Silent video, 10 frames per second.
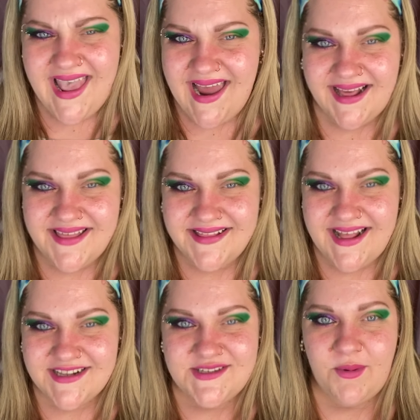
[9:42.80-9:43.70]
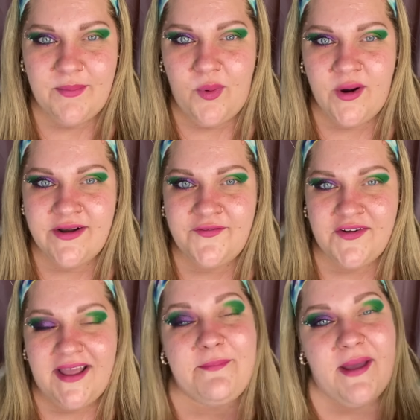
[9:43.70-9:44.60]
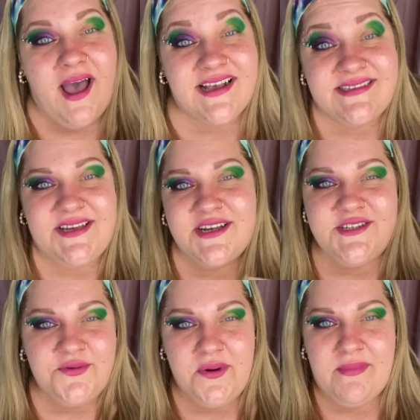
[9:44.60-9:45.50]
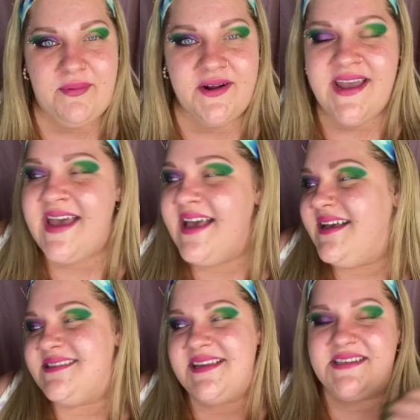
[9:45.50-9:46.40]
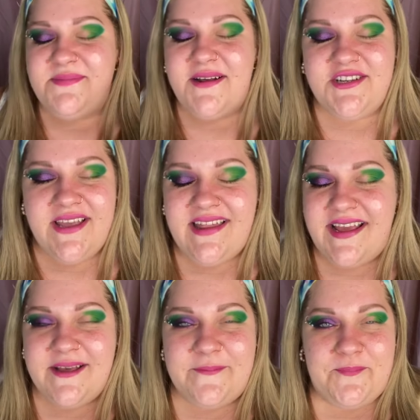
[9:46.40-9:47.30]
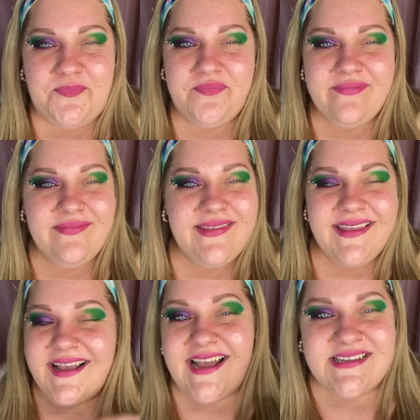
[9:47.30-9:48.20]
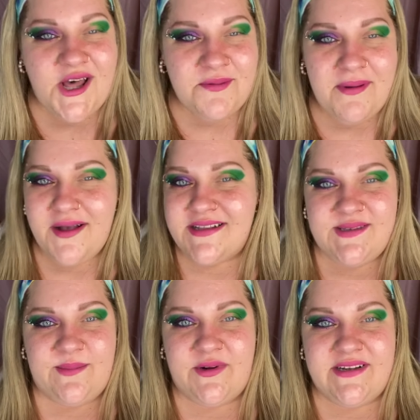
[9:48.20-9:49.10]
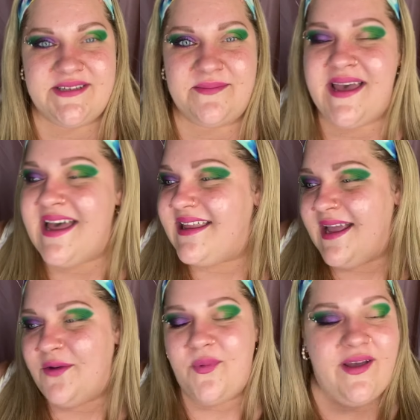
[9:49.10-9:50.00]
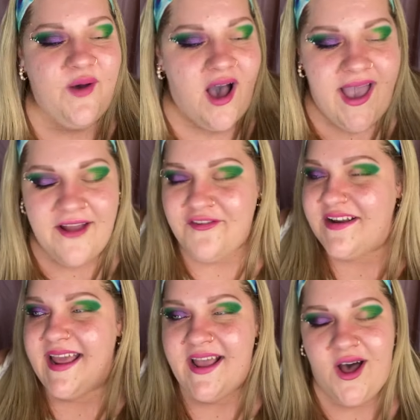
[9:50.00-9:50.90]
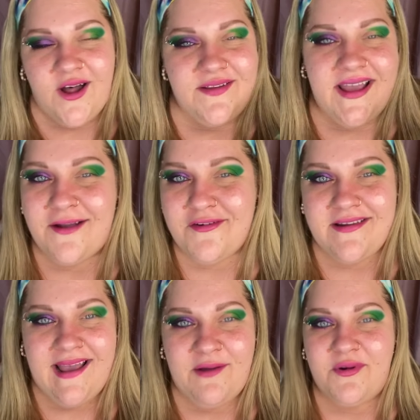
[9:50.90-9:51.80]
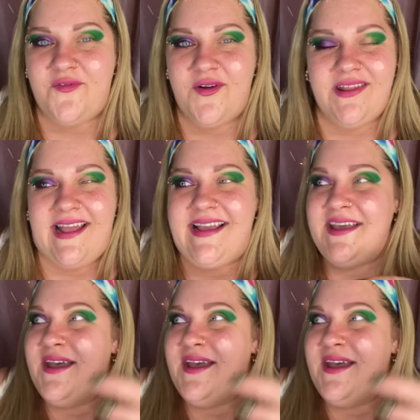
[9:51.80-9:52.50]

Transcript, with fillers: And I think that's so important for like us to remember because especially like it's all about consumerism. Like we, every day, all day, every day, we're like,